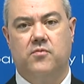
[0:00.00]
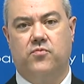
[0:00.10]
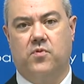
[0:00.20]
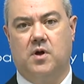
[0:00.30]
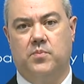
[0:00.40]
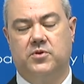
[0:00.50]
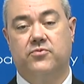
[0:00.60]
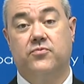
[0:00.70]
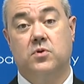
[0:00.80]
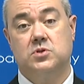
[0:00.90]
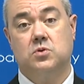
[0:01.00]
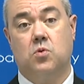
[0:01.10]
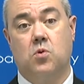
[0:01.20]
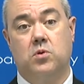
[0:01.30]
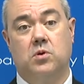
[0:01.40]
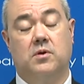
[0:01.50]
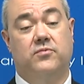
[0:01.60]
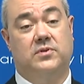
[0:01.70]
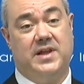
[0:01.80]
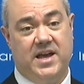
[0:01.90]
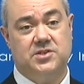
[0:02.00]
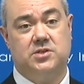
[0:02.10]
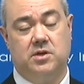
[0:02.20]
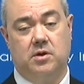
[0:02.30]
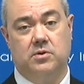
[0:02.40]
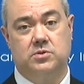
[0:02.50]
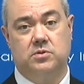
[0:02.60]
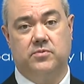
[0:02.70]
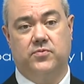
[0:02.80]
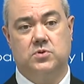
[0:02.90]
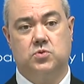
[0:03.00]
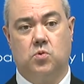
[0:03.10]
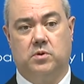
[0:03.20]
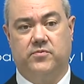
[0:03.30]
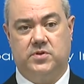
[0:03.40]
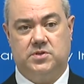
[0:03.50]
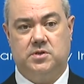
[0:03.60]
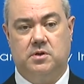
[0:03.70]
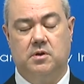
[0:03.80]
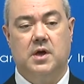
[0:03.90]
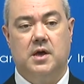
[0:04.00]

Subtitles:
from the first quarter of last year to the first quarter of this year.